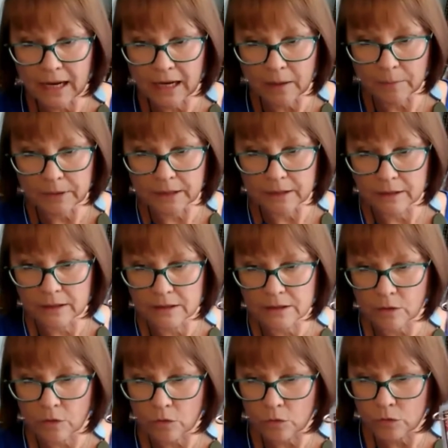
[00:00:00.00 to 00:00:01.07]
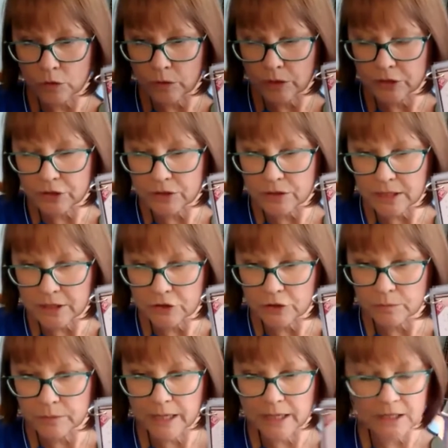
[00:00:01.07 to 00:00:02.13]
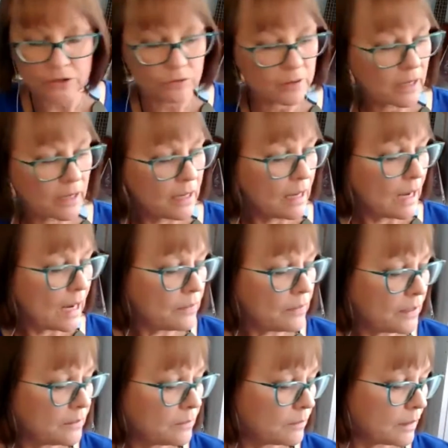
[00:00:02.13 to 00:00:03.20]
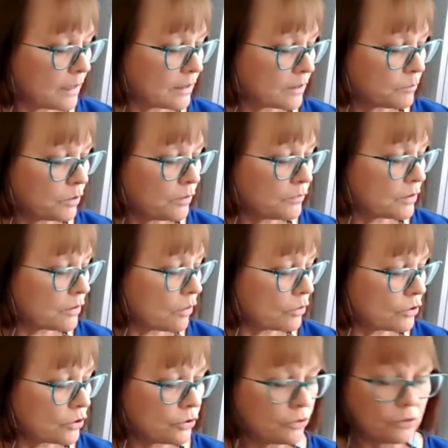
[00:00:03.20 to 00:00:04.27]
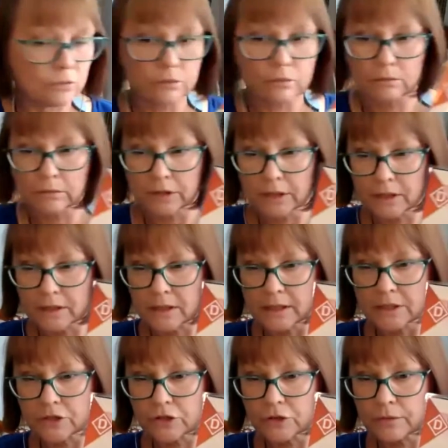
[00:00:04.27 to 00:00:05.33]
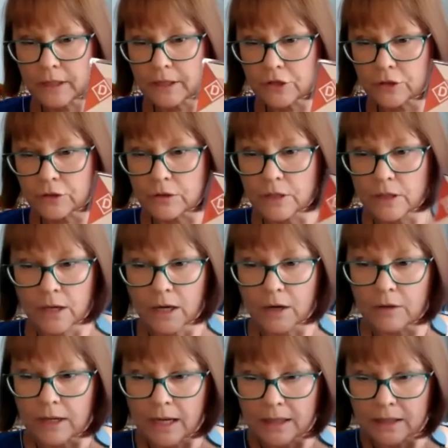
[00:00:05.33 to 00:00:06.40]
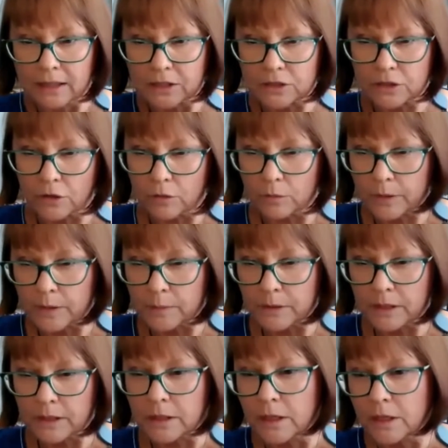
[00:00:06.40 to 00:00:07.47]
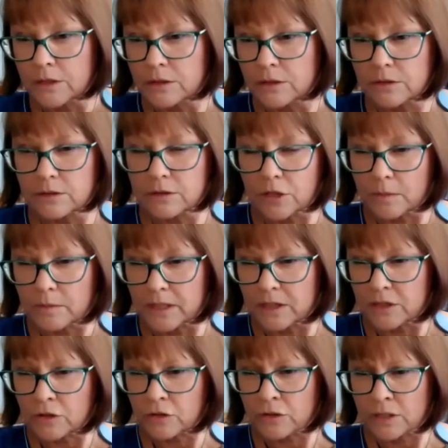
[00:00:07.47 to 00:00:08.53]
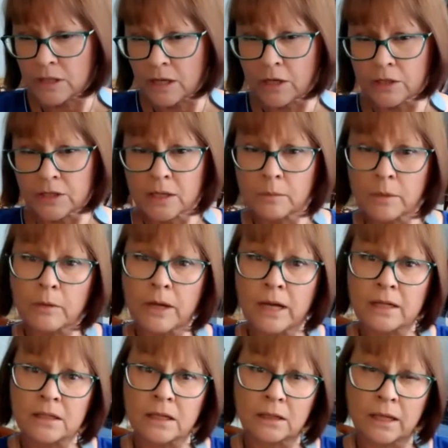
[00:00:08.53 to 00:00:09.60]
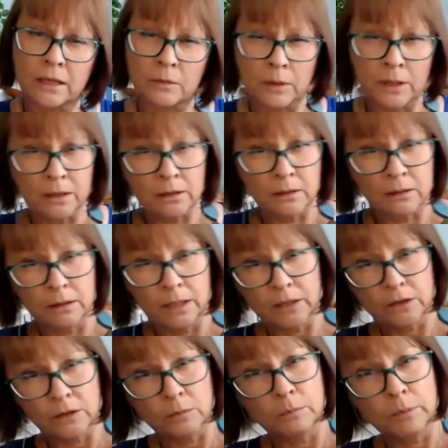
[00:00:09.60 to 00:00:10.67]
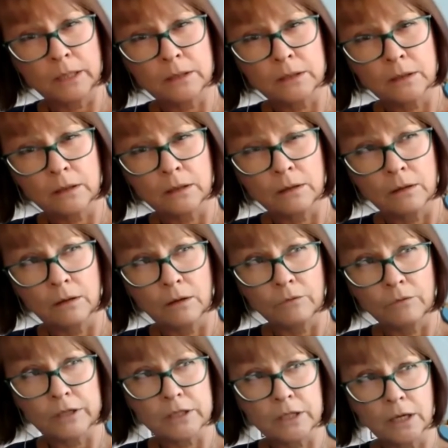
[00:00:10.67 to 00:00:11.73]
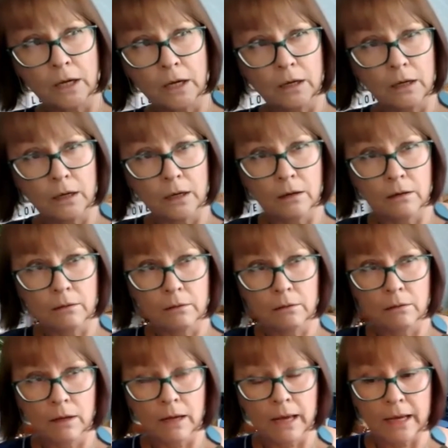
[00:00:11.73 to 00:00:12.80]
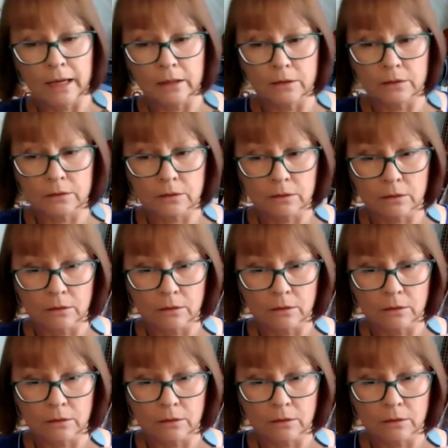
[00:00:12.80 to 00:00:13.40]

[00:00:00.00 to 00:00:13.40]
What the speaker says: harmony. So all the questions they should be answering. And then it moves on to, you can see it's duration. All right, and it's total BP. Time, six, ostinato, tempo, accent, length, beat, phrasing, and